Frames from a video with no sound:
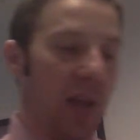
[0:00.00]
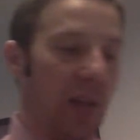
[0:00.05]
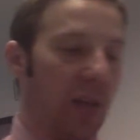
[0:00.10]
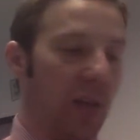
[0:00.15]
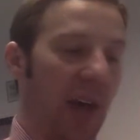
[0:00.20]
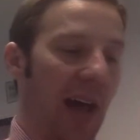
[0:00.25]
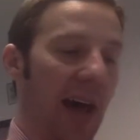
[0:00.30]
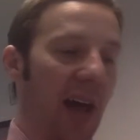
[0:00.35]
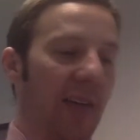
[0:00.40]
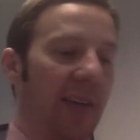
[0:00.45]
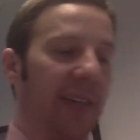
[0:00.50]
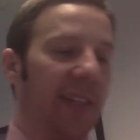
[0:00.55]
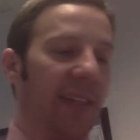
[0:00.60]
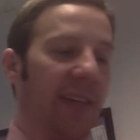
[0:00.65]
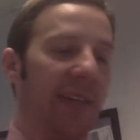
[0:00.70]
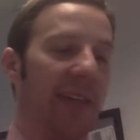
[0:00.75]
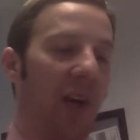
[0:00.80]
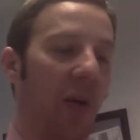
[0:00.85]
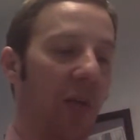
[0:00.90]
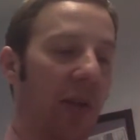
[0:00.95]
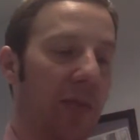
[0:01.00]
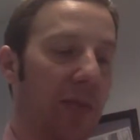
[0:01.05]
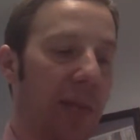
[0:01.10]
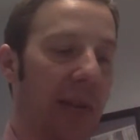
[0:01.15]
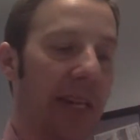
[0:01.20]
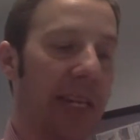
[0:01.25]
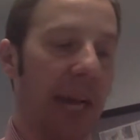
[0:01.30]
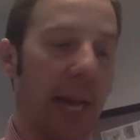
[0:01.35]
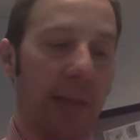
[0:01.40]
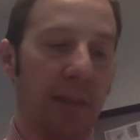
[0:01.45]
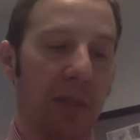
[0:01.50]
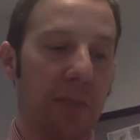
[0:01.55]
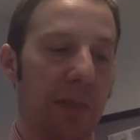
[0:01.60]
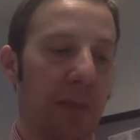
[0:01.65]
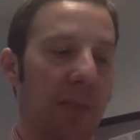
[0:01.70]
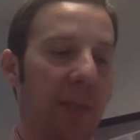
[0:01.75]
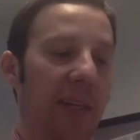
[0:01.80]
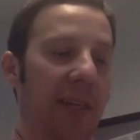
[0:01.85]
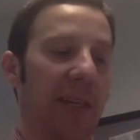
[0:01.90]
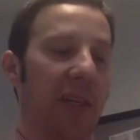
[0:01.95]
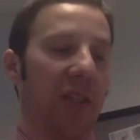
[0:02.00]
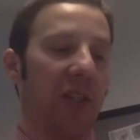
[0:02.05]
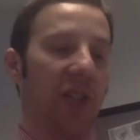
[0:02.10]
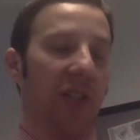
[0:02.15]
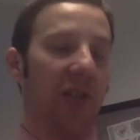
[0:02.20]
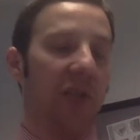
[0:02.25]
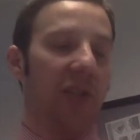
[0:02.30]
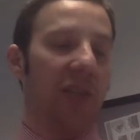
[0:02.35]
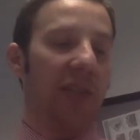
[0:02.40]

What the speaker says: localities have dealt with many types of public issues,